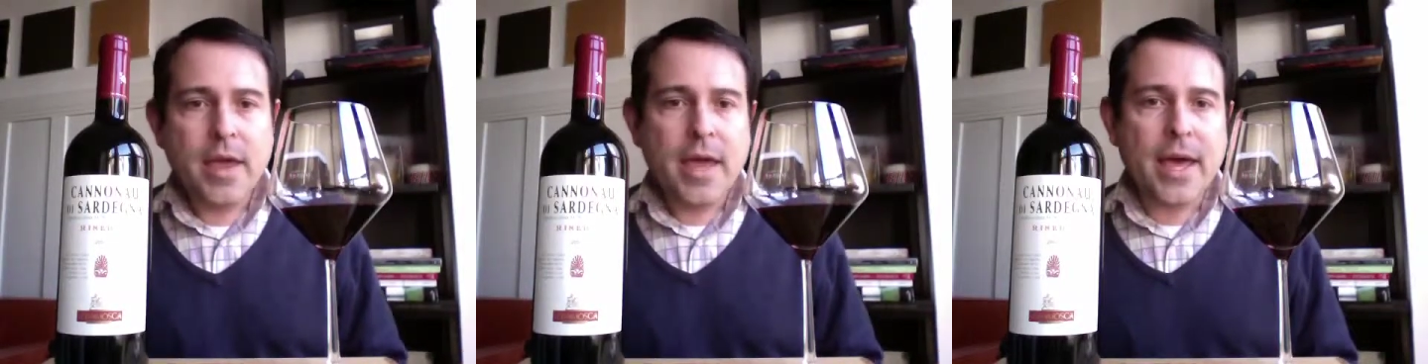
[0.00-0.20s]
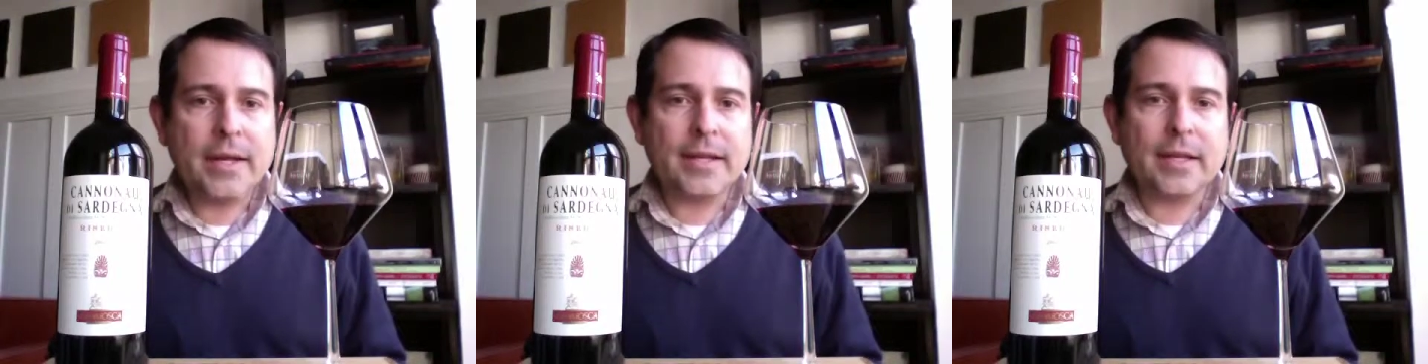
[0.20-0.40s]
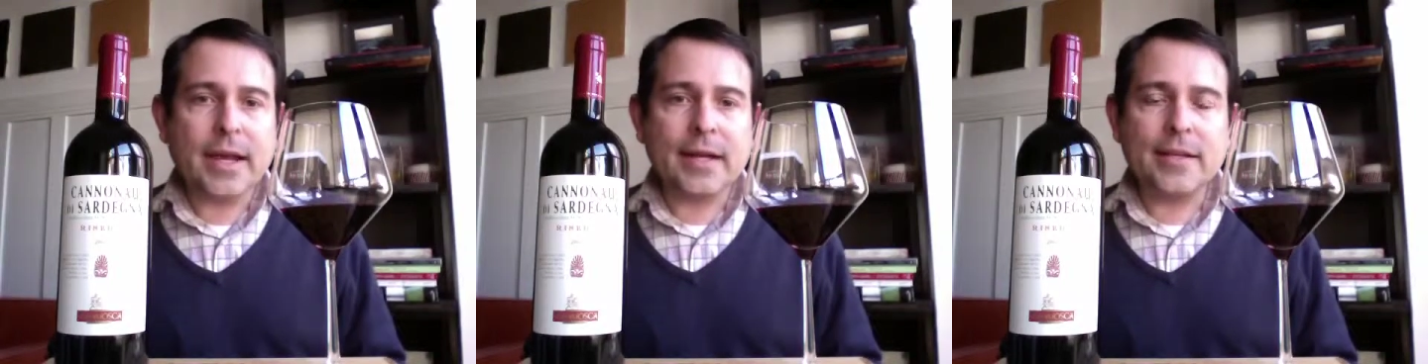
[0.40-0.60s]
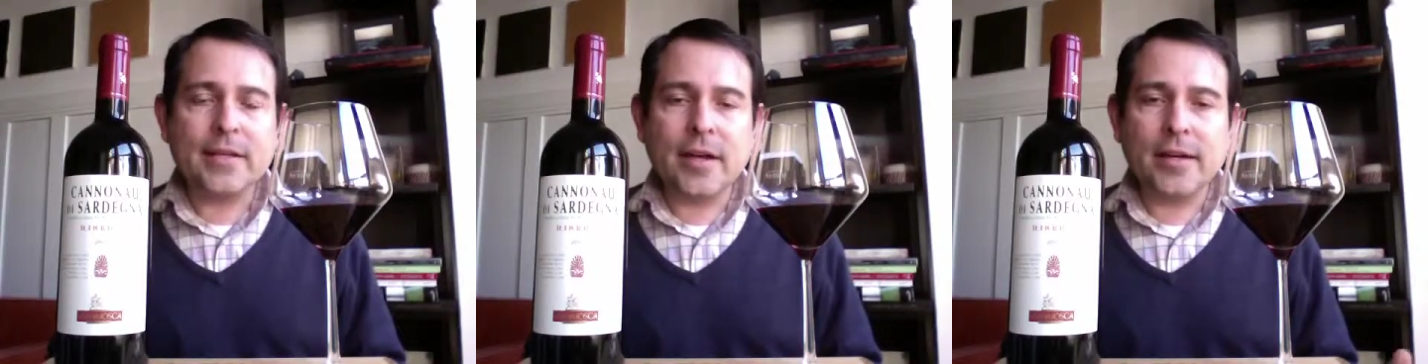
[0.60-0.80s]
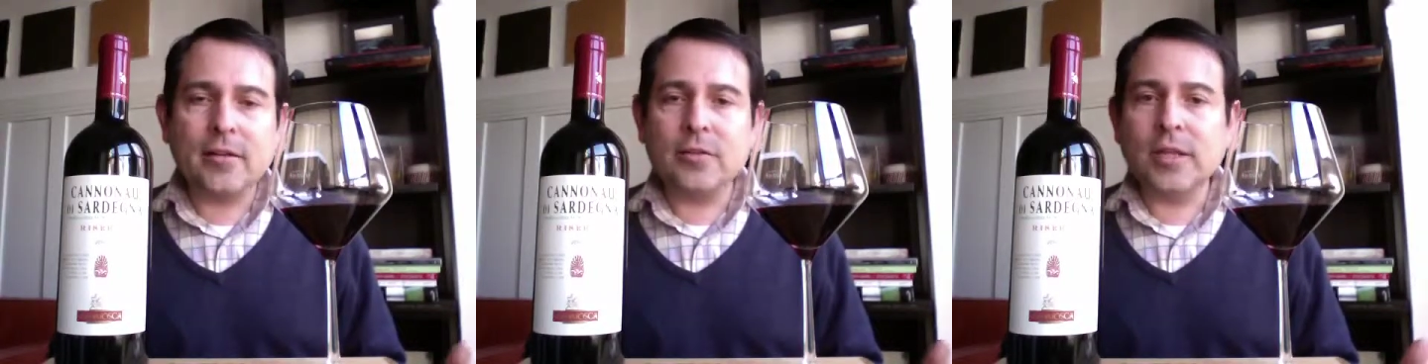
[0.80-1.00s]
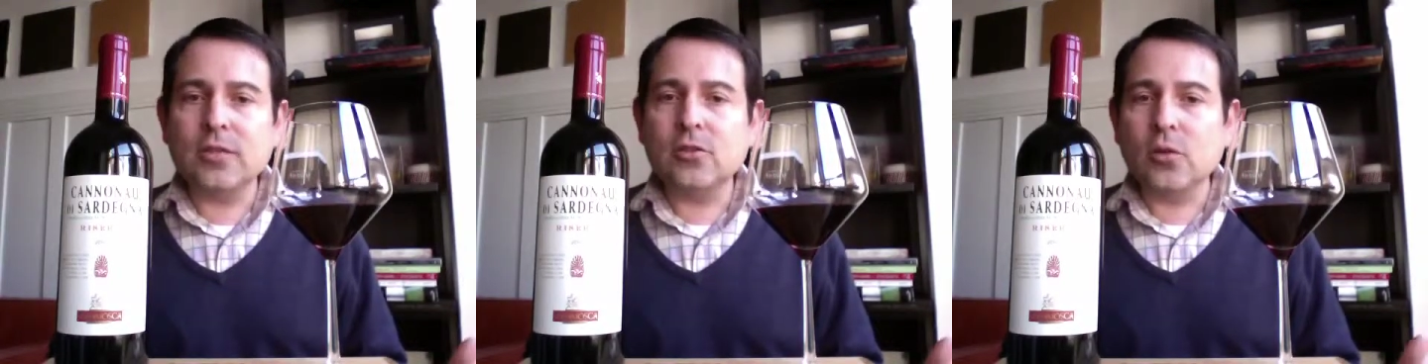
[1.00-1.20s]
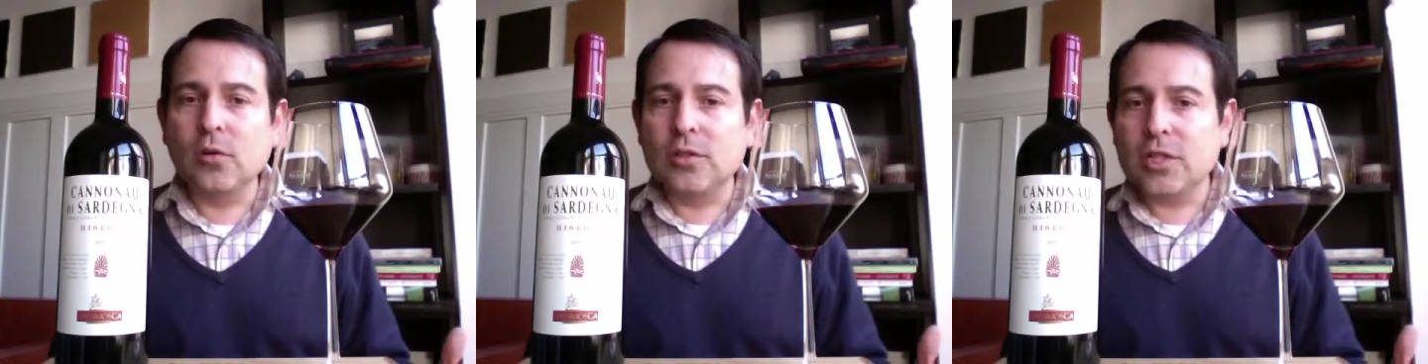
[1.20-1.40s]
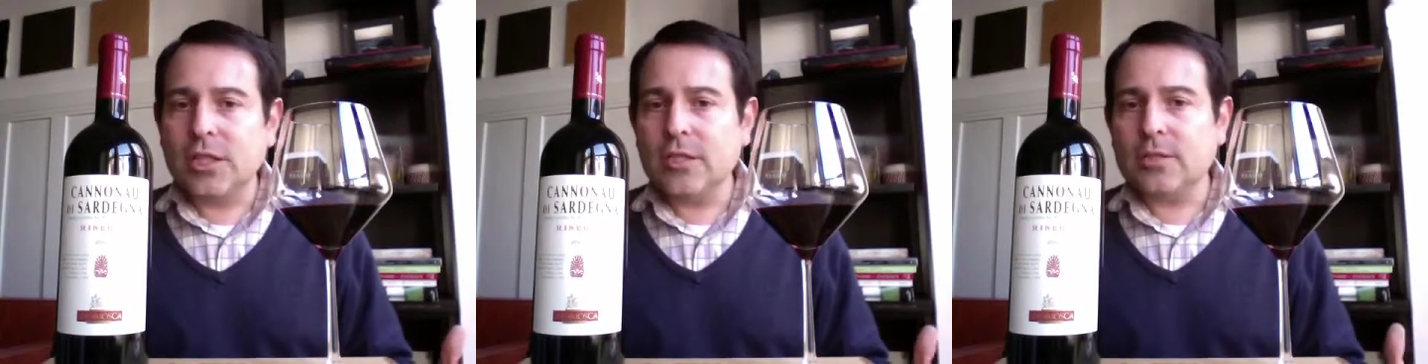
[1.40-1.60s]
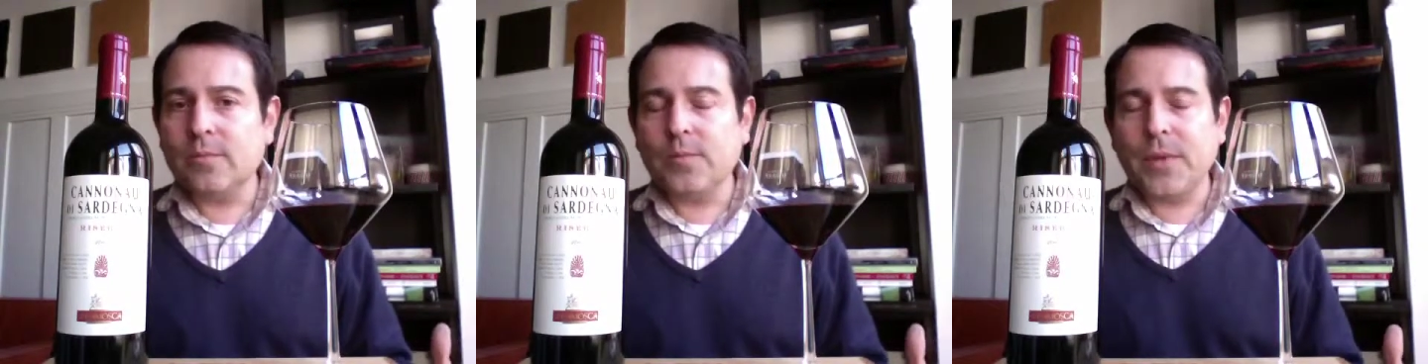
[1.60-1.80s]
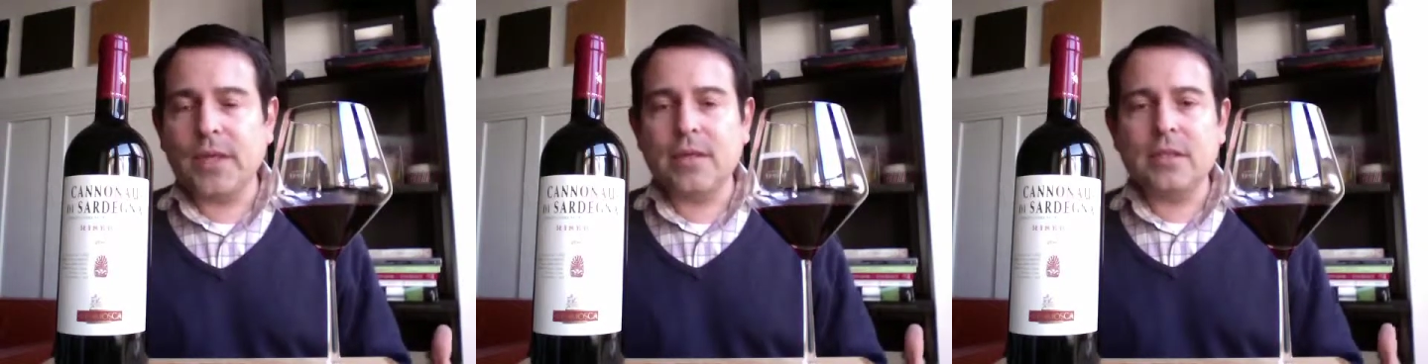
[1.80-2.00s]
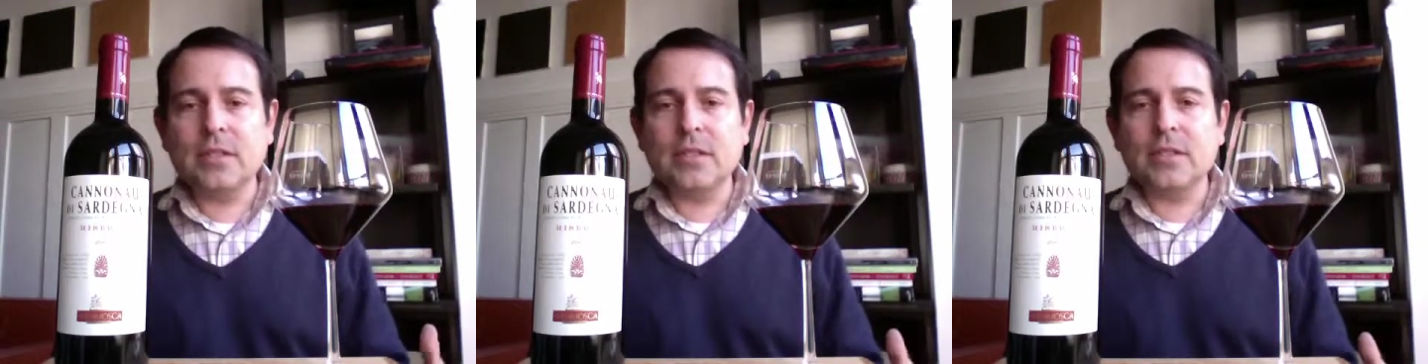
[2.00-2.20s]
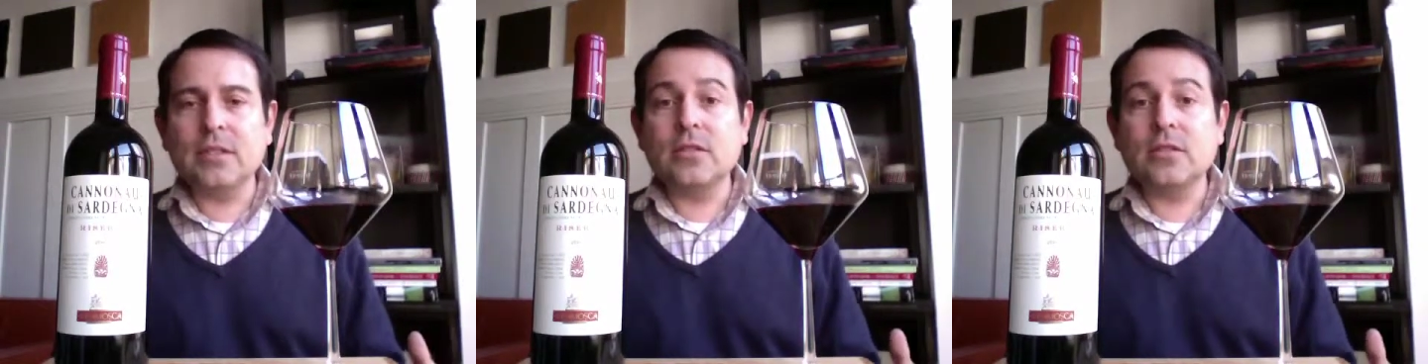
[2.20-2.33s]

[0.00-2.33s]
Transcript: and a Carignano de Sulcis, and this is